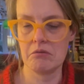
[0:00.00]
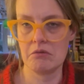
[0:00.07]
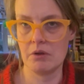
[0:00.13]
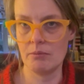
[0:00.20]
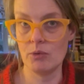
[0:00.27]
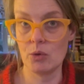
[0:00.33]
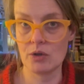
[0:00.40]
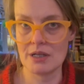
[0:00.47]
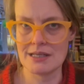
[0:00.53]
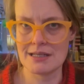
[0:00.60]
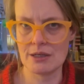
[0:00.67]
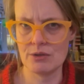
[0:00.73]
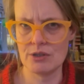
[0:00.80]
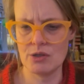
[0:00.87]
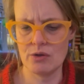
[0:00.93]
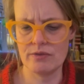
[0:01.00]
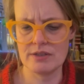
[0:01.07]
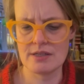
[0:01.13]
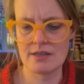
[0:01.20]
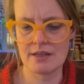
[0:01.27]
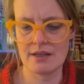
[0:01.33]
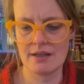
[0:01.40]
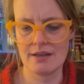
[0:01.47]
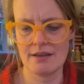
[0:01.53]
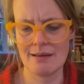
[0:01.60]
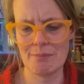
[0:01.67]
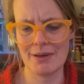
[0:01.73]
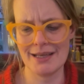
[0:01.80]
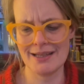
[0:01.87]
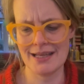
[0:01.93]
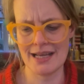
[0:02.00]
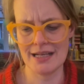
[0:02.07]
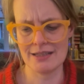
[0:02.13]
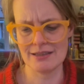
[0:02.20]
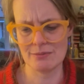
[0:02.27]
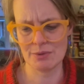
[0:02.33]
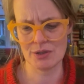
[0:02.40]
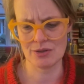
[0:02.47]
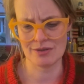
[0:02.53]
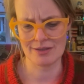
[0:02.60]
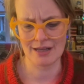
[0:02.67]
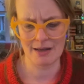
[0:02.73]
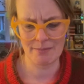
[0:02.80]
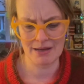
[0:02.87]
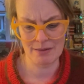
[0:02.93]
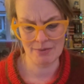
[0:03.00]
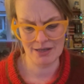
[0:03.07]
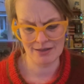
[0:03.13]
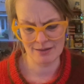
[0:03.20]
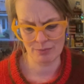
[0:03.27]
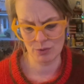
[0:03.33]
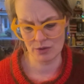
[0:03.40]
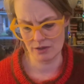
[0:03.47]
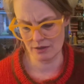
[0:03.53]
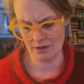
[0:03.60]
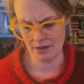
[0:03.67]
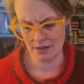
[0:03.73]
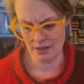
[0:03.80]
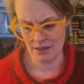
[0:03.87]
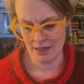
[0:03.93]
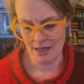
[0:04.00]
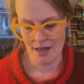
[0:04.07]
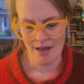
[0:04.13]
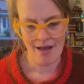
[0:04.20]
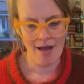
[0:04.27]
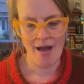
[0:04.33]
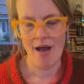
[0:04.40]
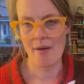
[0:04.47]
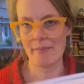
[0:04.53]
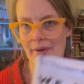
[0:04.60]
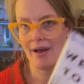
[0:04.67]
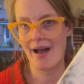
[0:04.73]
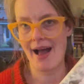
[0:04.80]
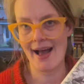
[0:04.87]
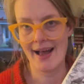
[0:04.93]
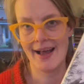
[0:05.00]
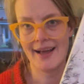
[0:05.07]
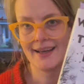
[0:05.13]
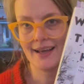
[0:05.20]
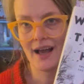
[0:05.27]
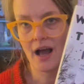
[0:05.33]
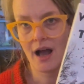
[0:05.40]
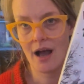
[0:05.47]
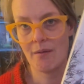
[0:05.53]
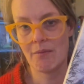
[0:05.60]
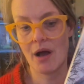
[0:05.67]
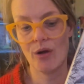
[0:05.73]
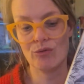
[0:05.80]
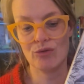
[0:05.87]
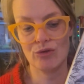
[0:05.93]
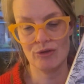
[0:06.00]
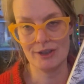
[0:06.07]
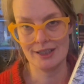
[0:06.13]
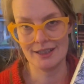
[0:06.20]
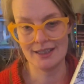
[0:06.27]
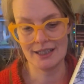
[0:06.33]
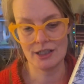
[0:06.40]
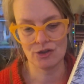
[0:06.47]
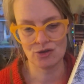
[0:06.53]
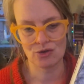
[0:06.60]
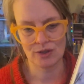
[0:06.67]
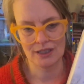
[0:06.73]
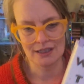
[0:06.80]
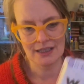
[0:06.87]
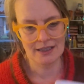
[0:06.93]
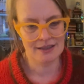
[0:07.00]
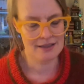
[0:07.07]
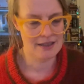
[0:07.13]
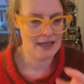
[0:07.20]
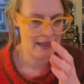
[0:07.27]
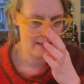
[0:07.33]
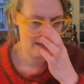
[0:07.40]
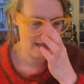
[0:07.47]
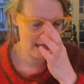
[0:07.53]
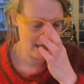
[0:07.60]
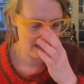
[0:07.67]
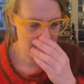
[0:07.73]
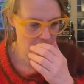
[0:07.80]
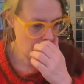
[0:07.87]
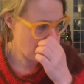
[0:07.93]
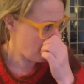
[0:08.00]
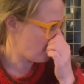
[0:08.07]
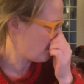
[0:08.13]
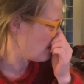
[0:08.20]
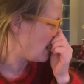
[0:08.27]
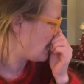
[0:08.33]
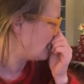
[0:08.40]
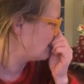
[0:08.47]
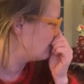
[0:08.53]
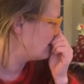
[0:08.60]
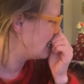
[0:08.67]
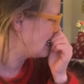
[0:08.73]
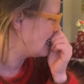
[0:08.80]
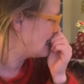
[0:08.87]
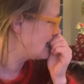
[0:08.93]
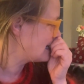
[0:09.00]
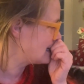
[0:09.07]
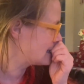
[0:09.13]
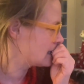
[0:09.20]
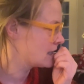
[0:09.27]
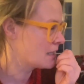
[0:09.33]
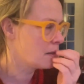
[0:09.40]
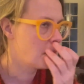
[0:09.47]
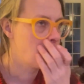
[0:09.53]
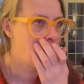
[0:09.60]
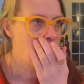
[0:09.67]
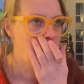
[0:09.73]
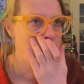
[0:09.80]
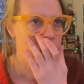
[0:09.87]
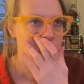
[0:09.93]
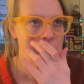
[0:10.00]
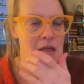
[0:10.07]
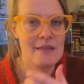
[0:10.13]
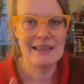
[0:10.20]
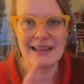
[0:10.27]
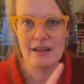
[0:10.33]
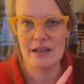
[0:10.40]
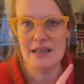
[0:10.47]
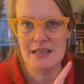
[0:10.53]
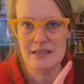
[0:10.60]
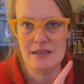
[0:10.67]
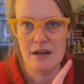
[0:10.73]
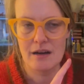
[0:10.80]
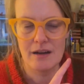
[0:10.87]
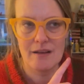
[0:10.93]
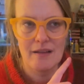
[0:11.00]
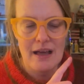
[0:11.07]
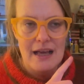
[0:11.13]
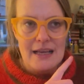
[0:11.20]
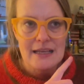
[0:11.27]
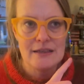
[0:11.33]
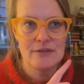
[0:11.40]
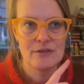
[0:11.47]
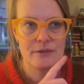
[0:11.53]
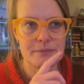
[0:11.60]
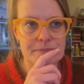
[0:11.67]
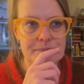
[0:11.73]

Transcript: I'm not going to tell you, obviously, by the end, because that might be a spoiler. But I am really enjoying this. And then I read The Luckiest Girl Alive.